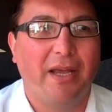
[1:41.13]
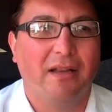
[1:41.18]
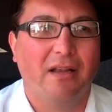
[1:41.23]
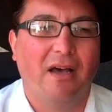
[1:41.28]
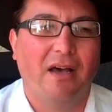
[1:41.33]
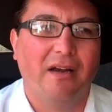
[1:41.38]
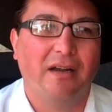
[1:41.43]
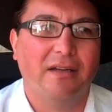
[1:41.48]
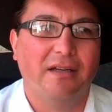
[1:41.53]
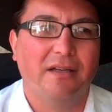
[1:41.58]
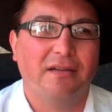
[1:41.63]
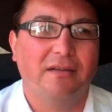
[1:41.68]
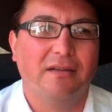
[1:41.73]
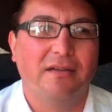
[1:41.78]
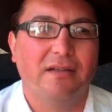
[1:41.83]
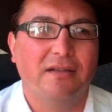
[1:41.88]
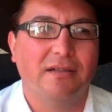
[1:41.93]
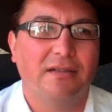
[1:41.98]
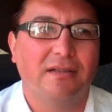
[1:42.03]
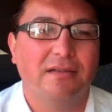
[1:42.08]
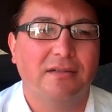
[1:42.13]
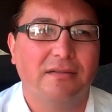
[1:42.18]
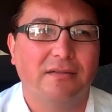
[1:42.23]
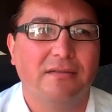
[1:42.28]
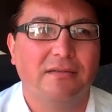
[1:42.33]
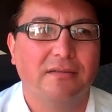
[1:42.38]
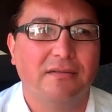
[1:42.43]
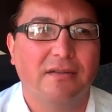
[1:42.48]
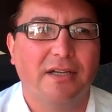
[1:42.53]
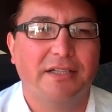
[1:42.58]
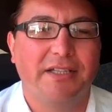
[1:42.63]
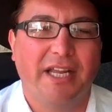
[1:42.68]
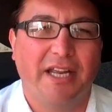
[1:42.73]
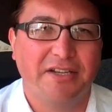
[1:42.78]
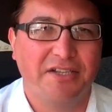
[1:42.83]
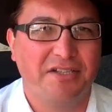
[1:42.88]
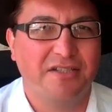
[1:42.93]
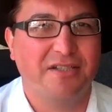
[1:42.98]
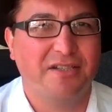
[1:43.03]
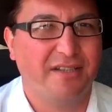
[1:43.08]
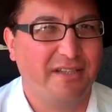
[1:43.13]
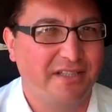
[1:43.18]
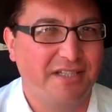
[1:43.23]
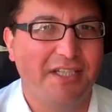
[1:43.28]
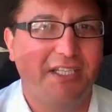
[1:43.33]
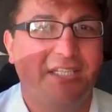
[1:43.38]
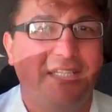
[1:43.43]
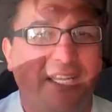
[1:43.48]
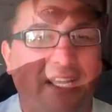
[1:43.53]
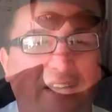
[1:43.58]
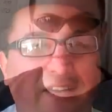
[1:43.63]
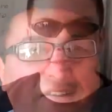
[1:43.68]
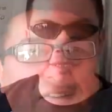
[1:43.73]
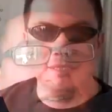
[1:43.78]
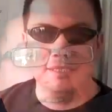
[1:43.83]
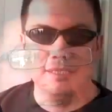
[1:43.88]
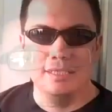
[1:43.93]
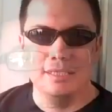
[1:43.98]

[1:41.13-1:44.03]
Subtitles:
pay a lot of attention to the detail.